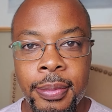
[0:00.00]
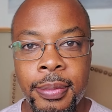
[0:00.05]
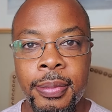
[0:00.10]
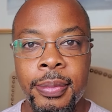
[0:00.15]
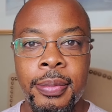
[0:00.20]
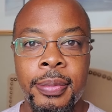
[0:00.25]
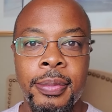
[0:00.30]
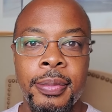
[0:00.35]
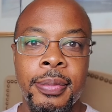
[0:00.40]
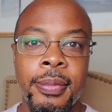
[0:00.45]

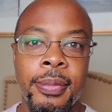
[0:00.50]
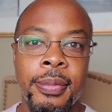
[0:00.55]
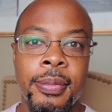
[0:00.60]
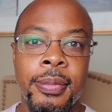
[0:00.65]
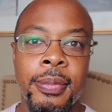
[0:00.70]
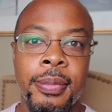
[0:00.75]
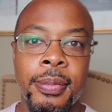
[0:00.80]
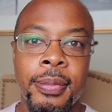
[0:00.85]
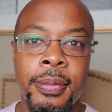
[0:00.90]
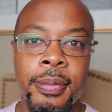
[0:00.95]

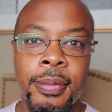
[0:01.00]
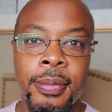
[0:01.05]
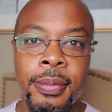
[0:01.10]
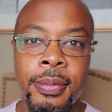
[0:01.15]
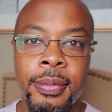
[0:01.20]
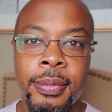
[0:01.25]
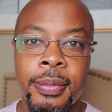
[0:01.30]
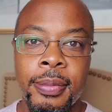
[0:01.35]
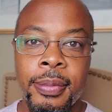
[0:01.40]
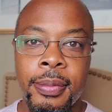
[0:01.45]

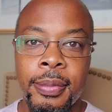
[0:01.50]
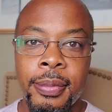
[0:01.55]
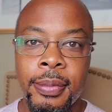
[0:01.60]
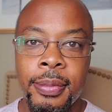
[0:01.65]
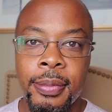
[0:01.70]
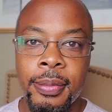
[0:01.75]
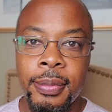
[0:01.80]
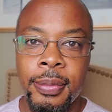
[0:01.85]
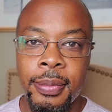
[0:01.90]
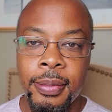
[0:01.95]

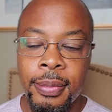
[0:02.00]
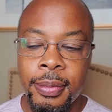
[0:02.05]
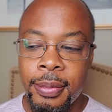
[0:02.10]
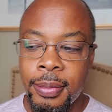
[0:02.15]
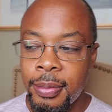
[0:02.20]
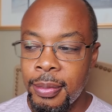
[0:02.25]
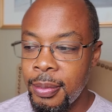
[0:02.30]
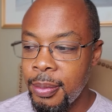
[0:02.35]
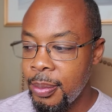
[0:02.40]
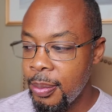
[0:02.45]

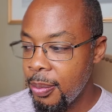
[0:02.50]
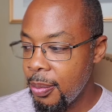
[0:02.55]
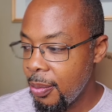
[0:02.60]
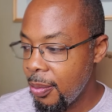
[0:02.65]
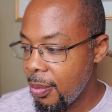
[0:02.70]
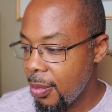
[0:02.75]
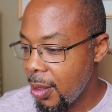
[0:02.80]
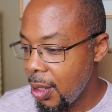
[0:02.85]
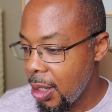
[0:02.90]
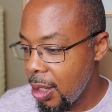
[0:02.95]

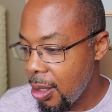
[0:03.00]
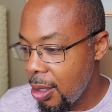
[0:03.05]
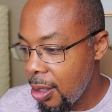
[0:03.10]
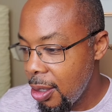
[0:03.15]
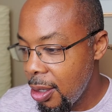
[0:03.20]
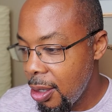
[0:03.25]
Nothing is said.